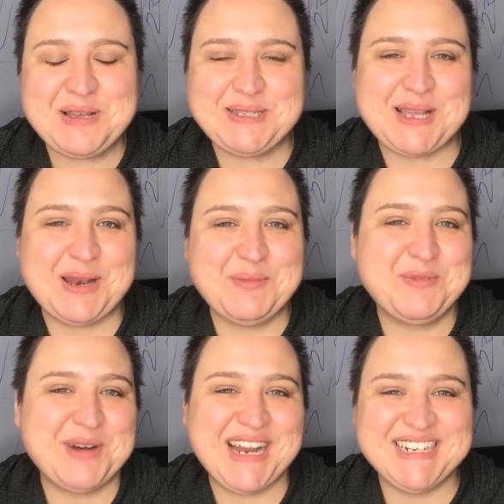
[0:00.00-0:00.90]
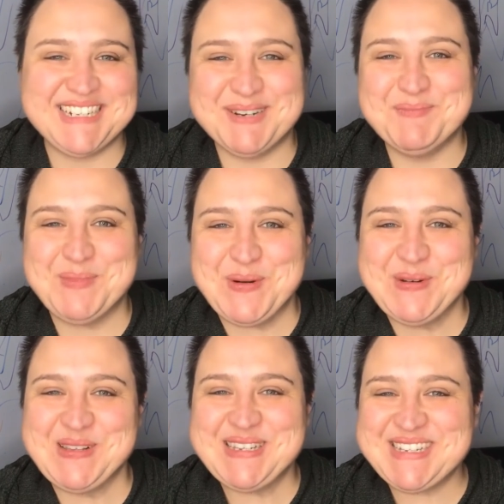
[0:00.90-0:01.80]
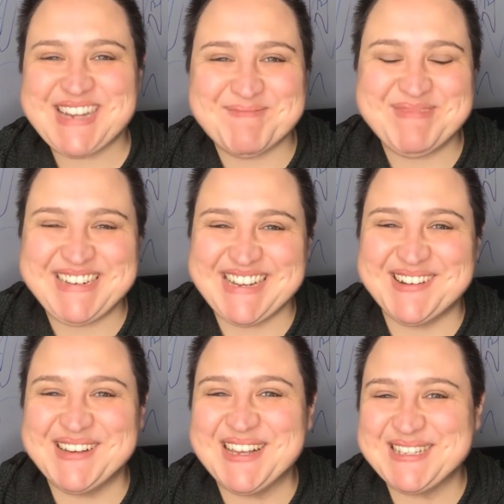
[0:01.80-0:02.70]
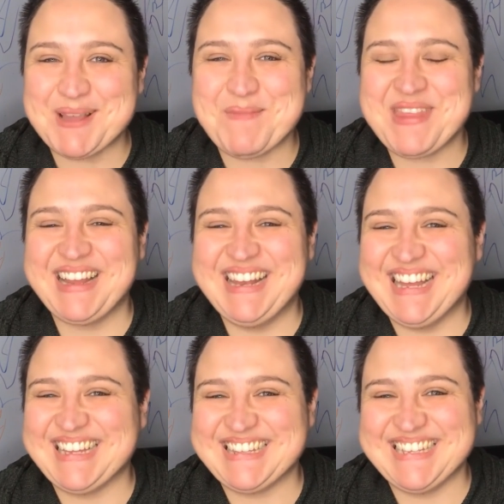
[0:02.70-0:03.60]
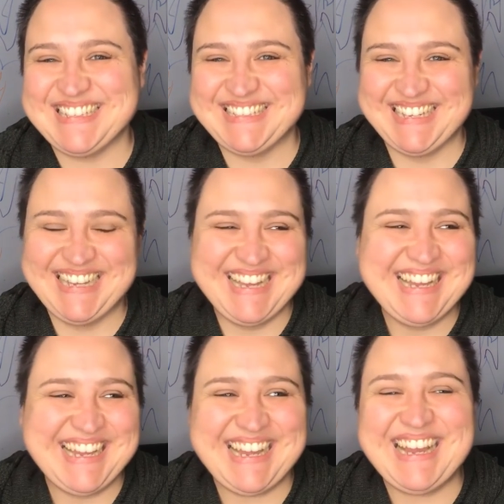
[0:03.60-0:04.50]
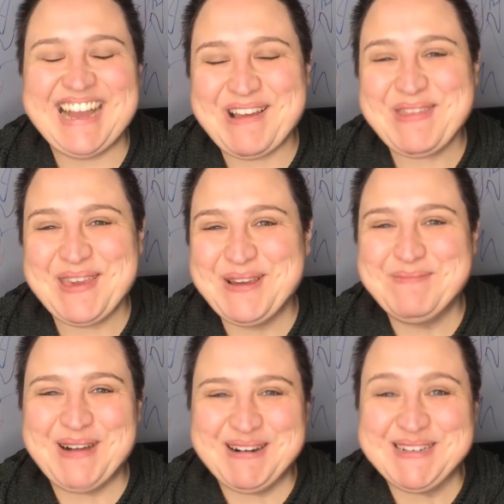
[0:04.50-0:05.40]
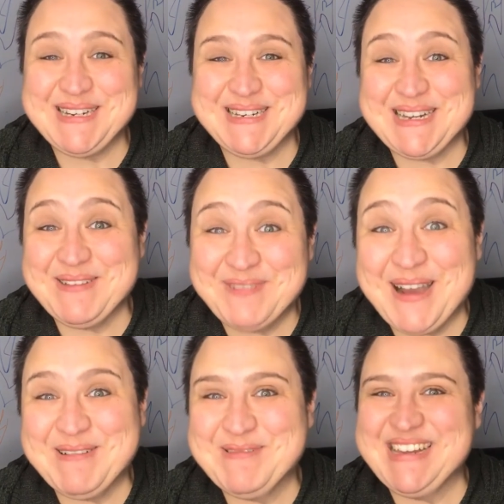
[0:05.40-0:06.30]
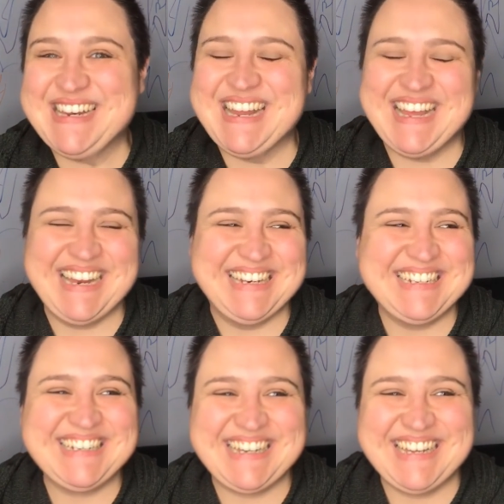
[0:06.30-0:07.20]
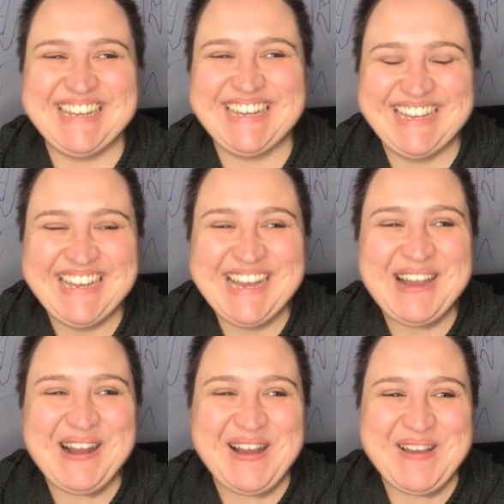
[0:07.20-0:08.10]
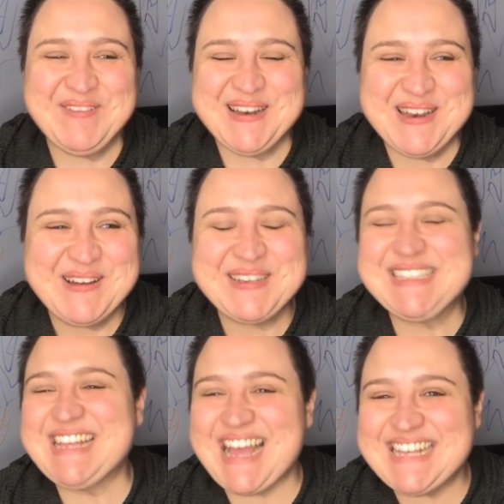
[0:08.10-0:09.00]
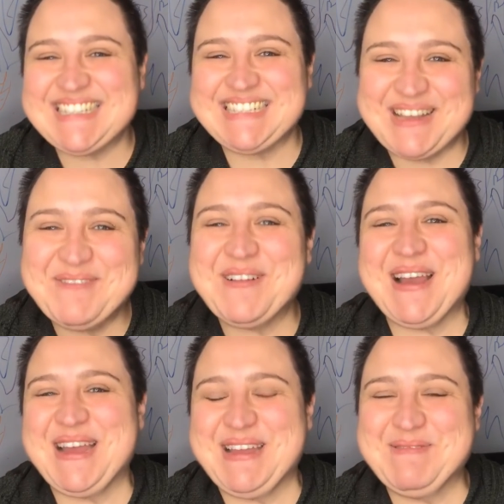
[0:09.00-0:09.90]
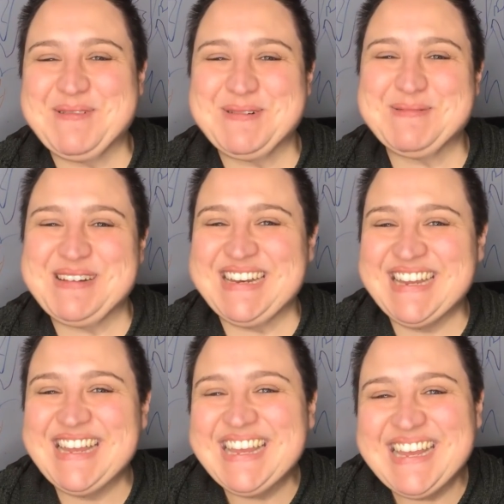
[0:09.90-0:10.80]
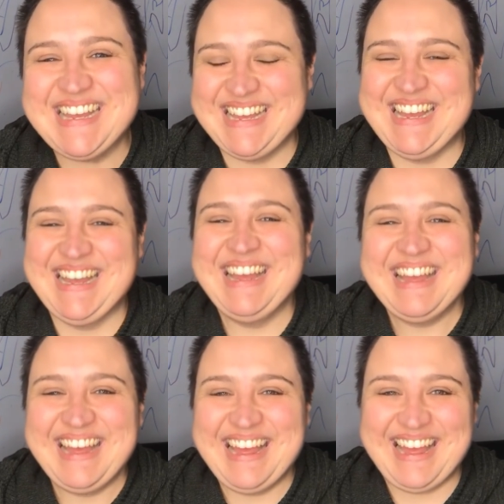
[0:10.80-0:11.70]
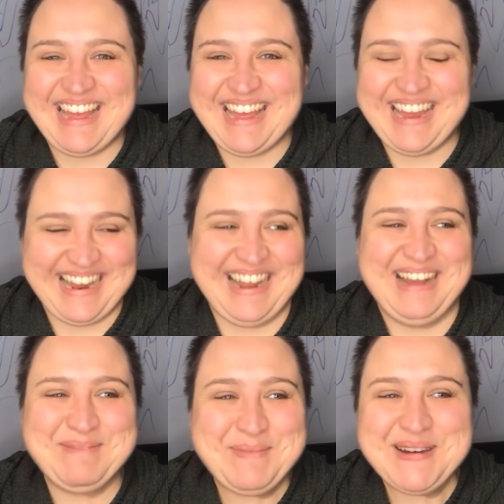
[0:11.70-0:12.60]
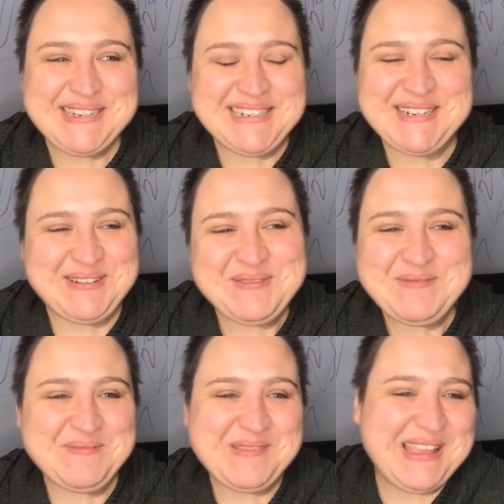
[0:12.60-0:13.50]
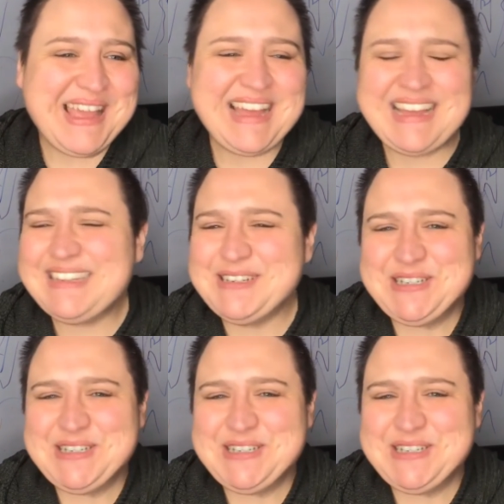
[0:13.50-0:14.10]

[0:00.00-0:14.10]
celebration bonus chapter or something like this. I think about it if I win and if it looks as if I would win. Yeah, but yeah,